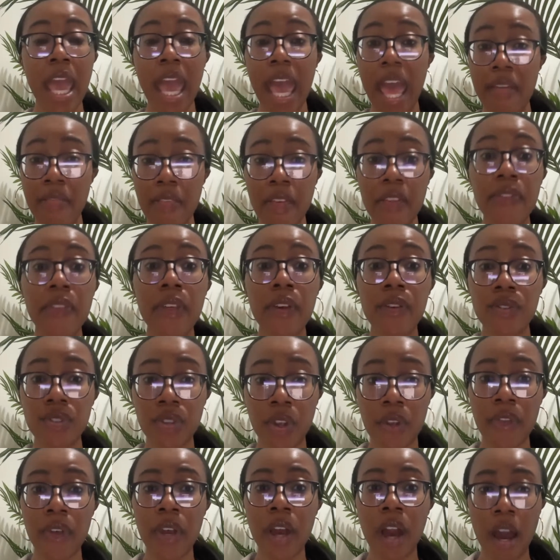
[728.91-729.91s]
And then they'll
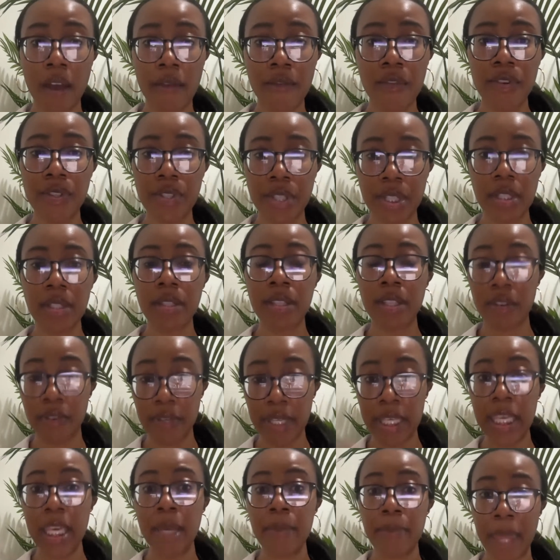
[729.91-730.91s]

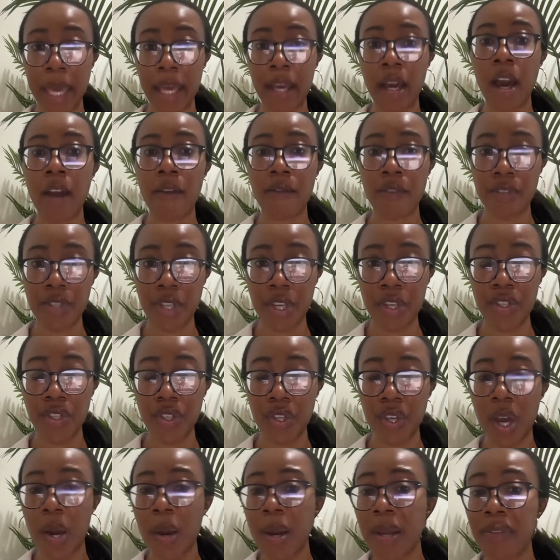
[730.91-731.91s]
keep that conversation
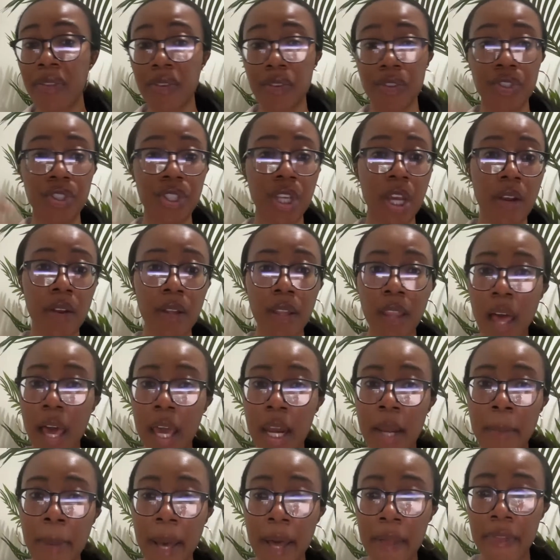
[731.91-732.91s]
going. They'll share a lot
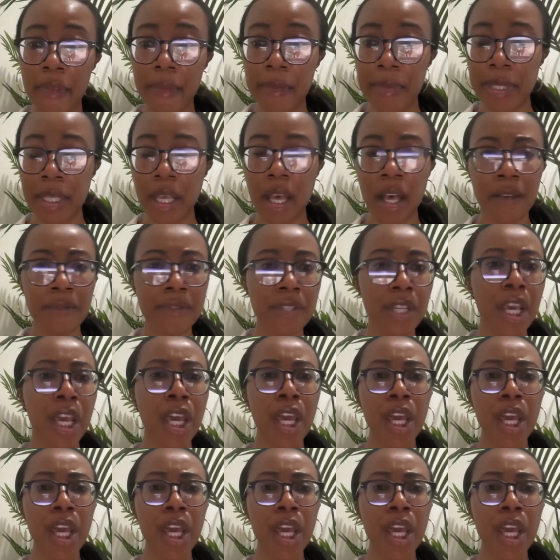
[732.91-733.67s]
about themselves.